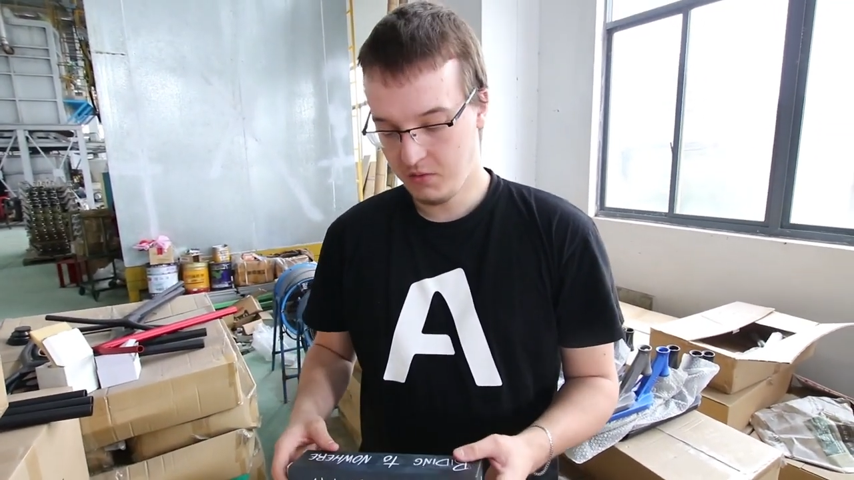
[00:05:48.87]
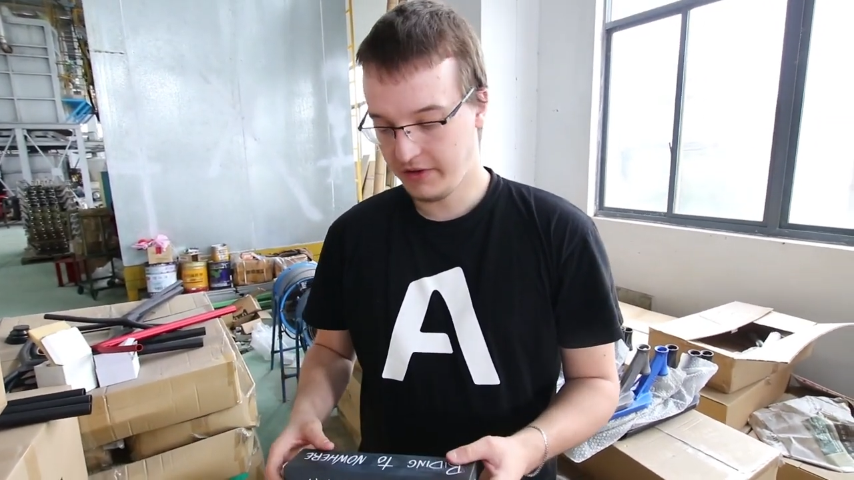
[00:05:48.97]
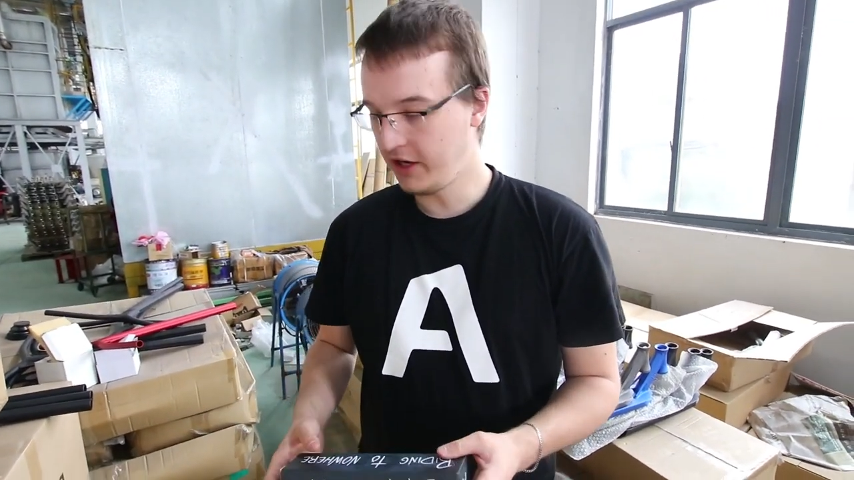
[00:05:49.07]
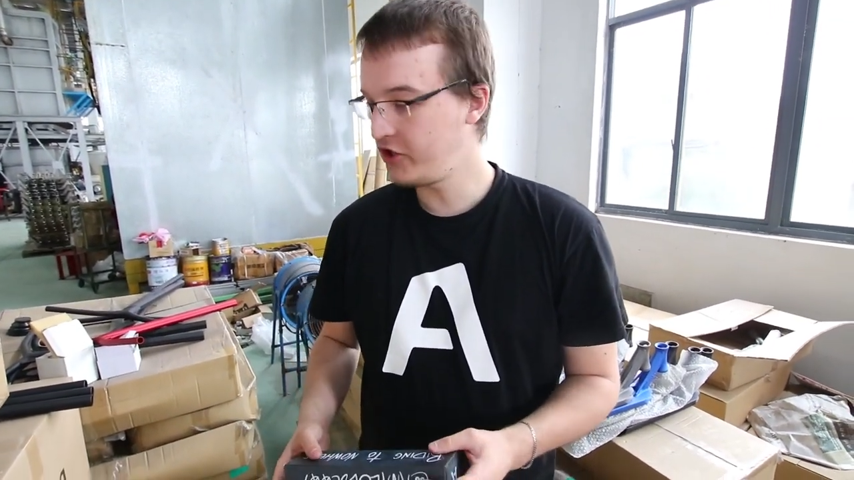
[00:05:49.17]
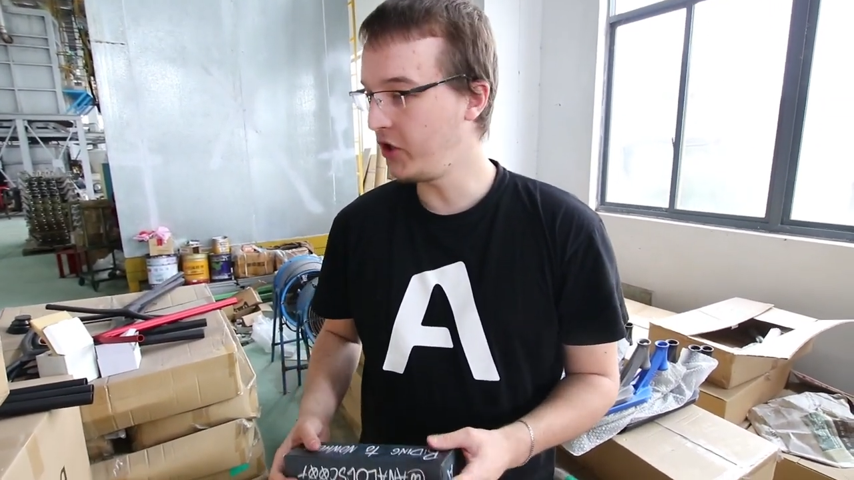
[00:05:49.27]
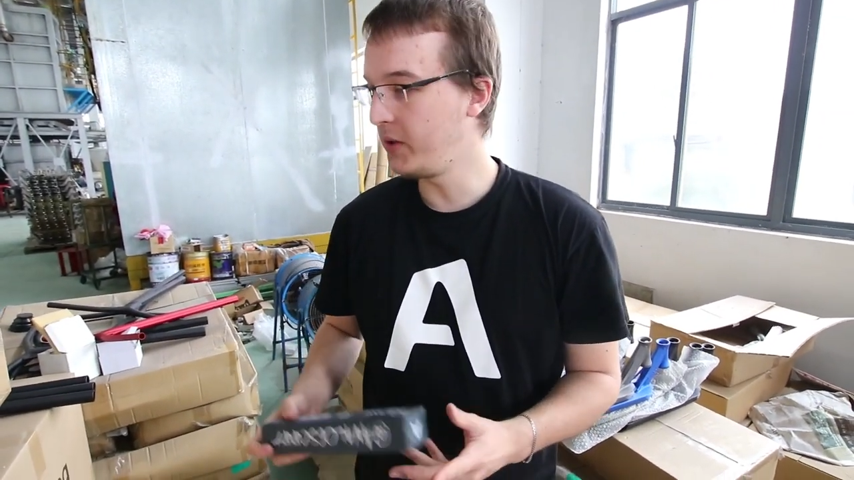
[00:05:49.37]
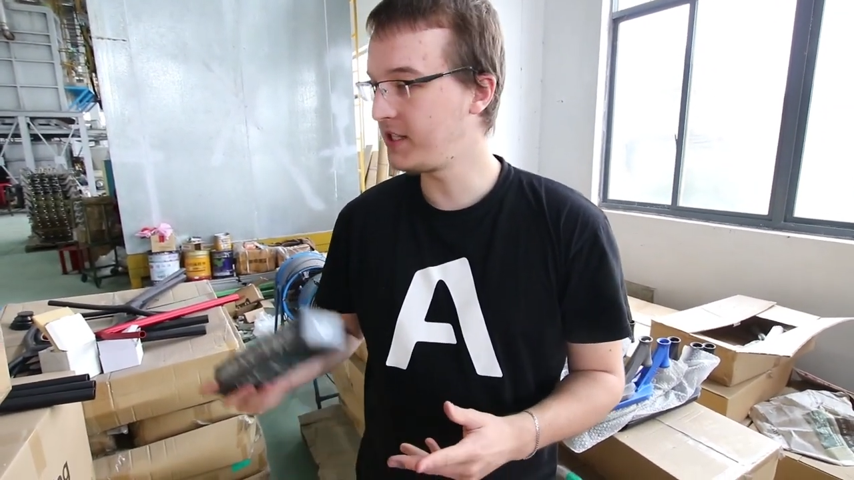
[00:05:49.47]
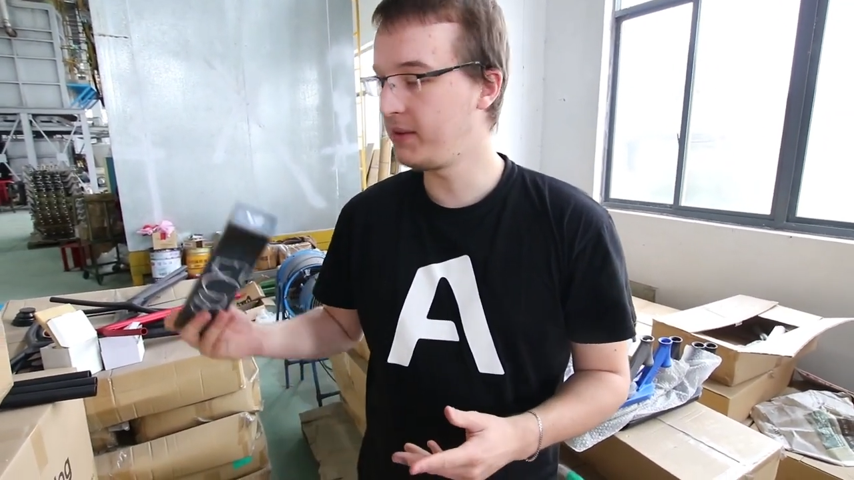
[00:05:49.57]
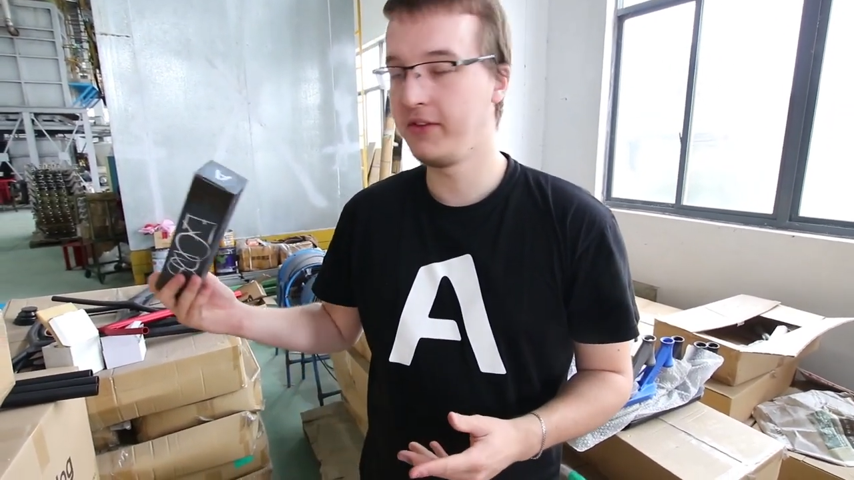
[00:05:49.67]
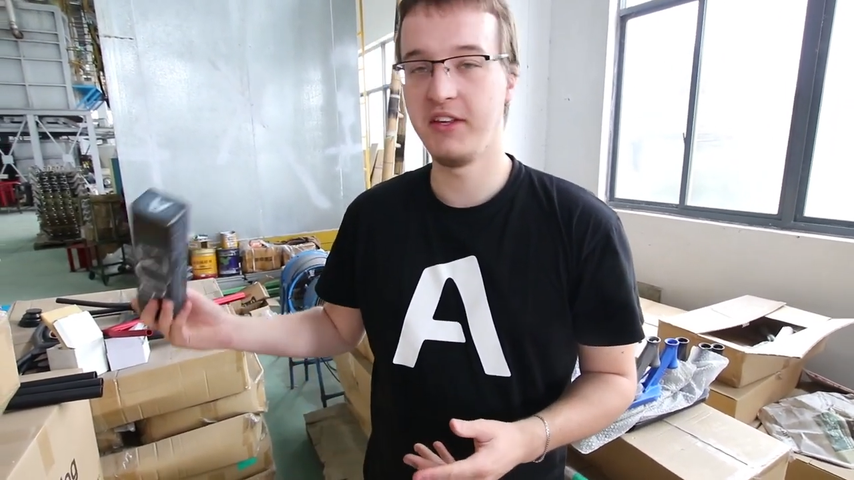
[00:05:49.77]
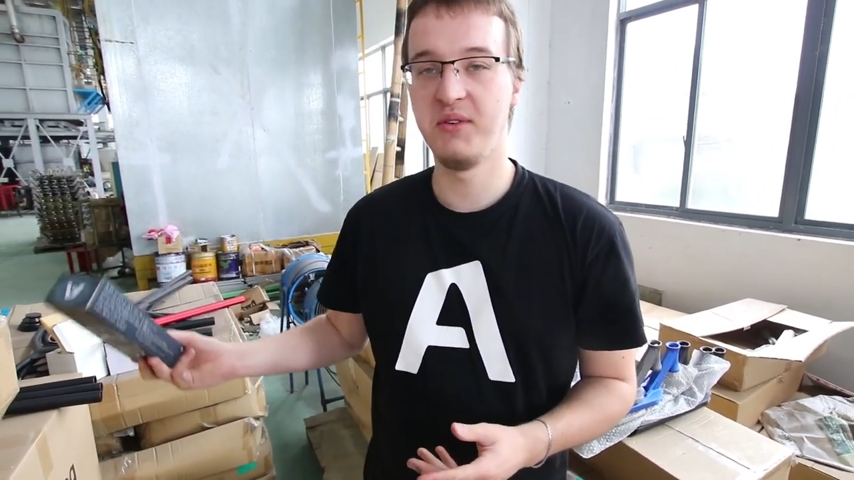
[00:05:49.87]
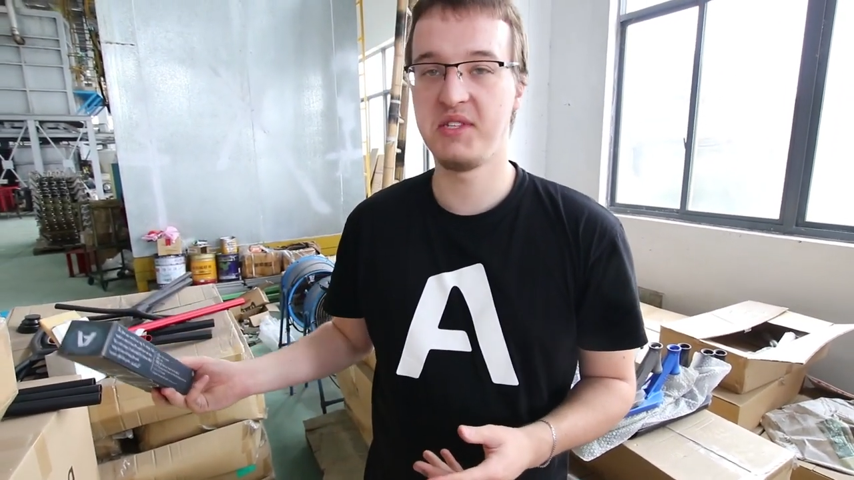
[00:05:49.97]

We're gonna show you some of the new